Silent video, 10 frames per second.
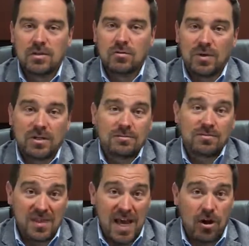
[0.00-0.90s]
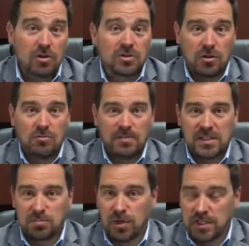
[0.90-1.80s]
Well, that also
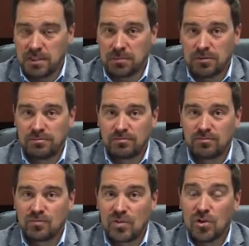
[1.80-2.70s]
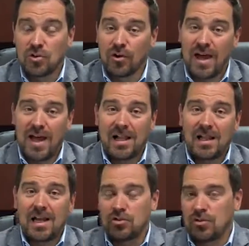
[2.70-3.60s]
is pretty simple. Your L
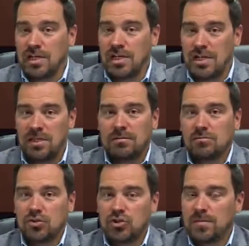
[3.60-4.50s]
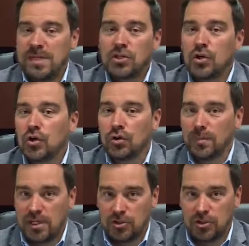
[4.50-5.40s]
and your E should be term
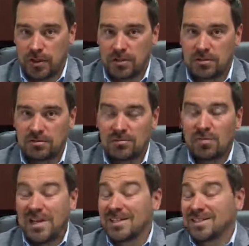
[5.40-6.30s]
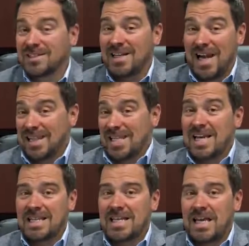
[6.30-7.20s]
insurance because at the
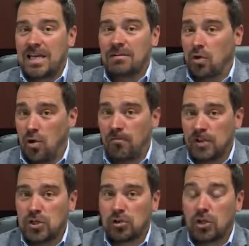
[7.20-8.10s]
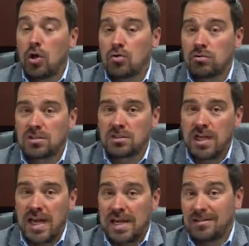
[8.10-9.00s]
end of the day, hopefully your loans
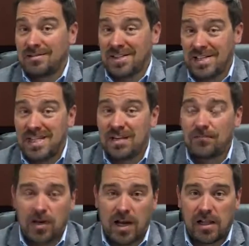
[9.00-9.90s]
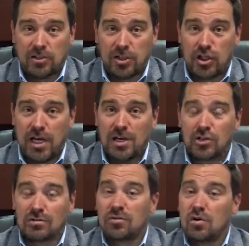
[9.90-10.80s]
and the need for college
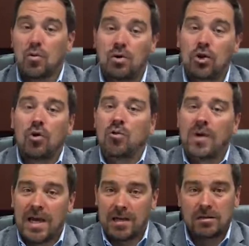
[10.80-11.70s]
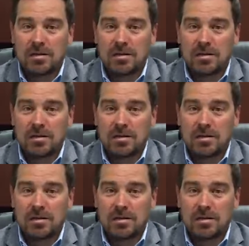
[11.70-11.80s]
education will go away.